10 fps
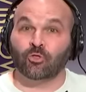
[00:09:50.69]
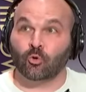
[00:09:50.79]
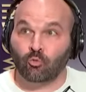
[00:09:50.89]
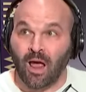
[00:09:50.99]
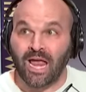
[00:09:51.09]

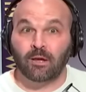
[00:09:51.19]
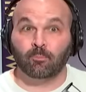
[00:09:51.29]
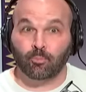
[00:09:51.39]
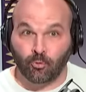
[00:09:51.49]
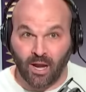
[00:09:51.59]
the
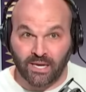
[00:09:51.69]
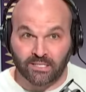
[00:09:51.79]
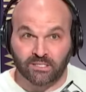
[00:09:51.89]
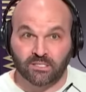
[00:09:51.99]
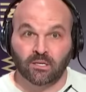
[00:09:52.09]
right
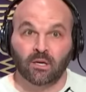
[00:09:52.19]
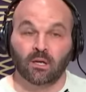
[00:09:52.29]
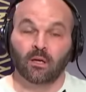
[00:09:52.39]
price.